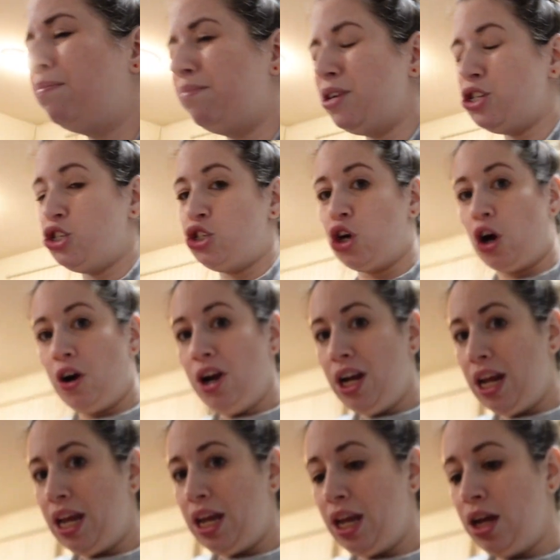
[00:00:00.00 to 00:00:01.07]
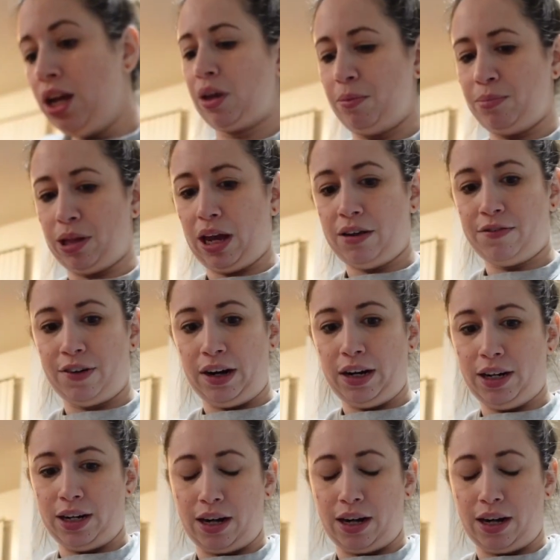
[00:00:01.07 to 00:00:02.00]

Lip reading: majority Black Friday